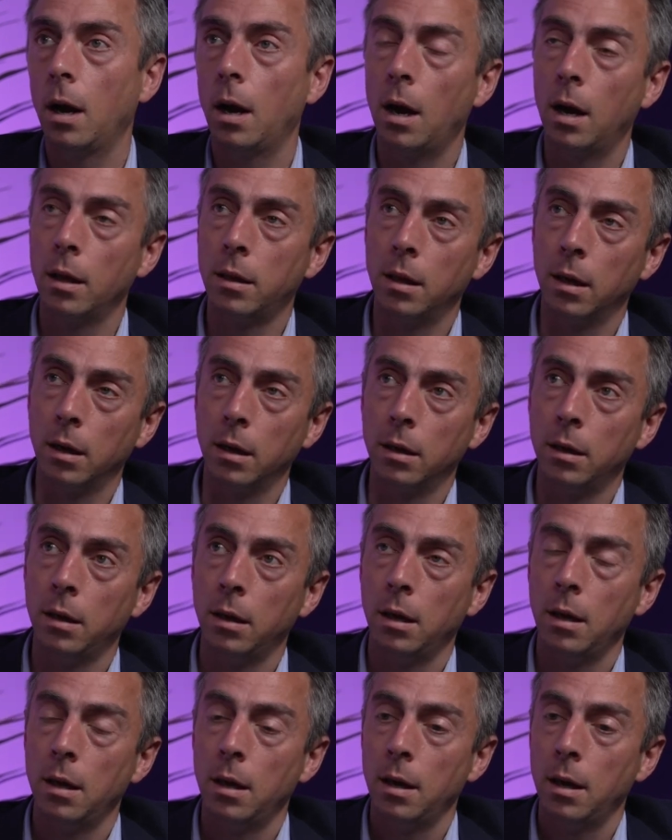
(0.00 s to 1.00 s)
I think
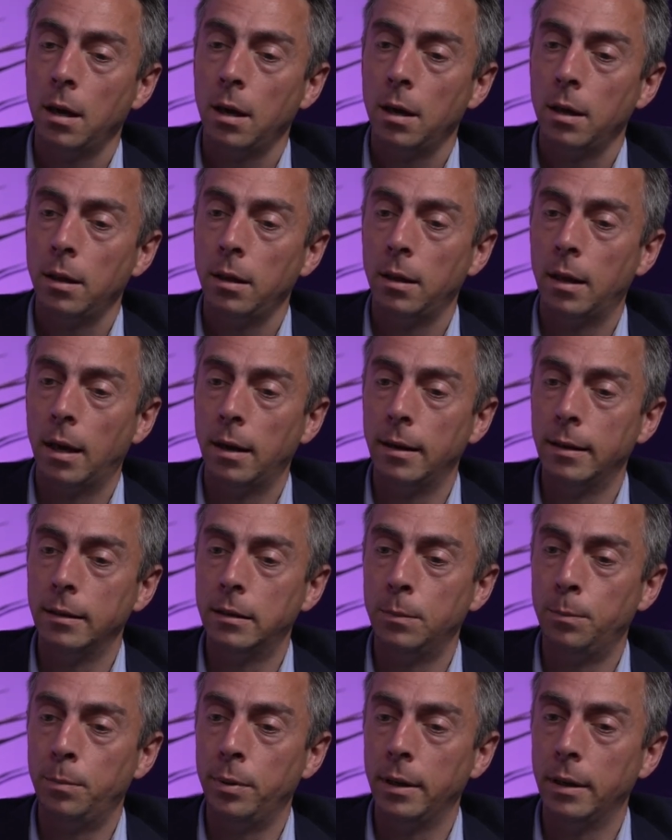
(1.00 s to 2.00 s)
there
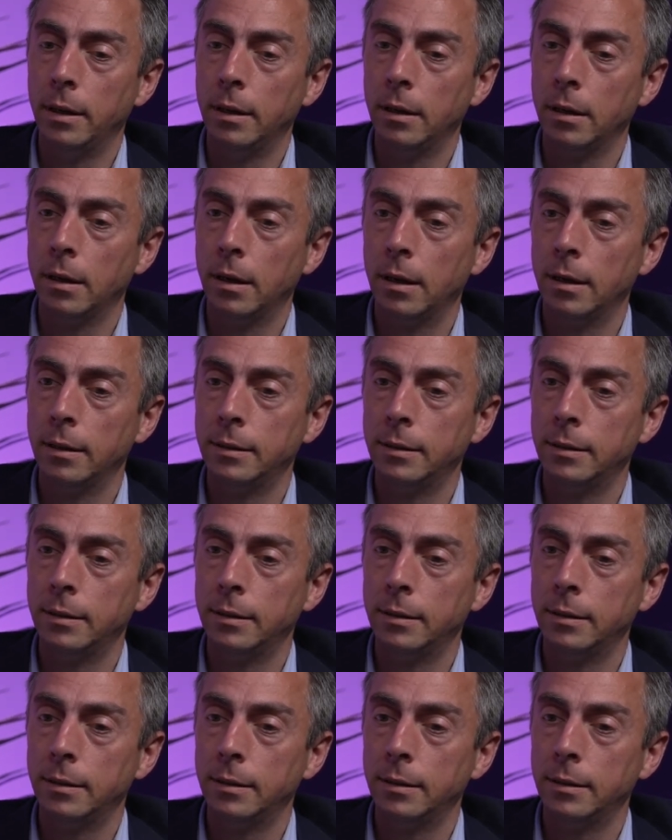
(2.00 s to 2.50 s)
needs to be